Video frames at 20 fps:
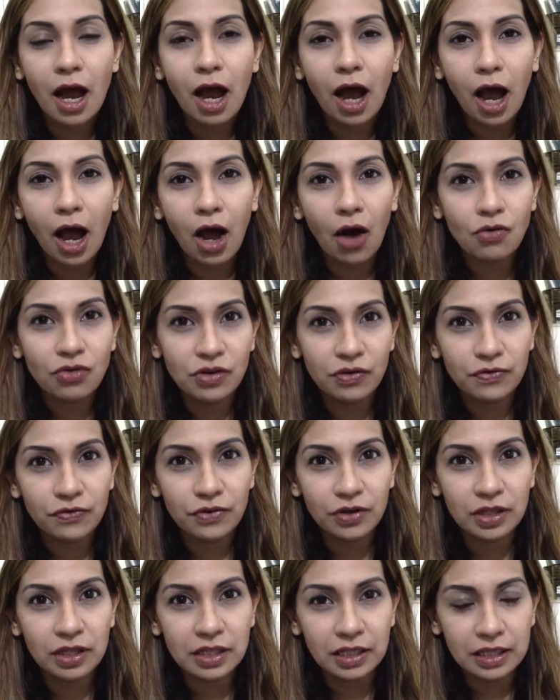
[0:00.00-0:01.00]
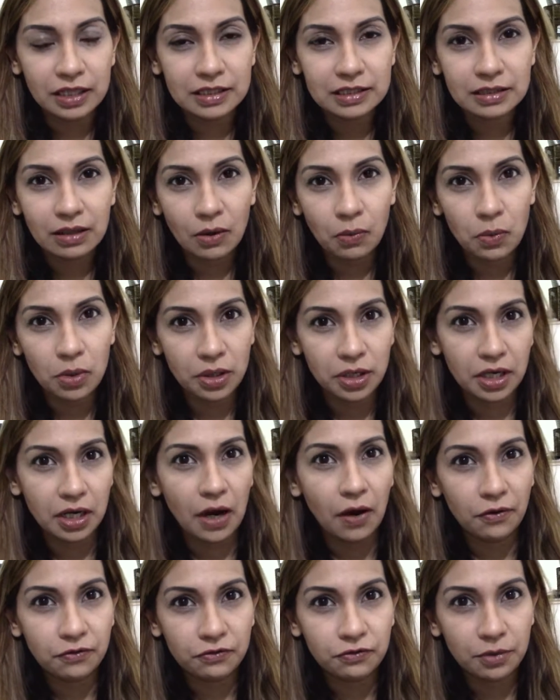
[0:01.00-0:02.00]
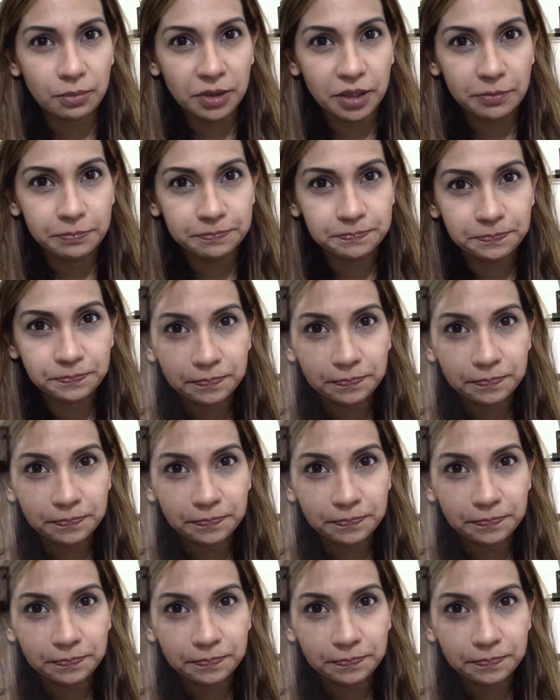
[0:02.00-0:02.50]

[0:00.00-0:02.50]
how different things are working out for me.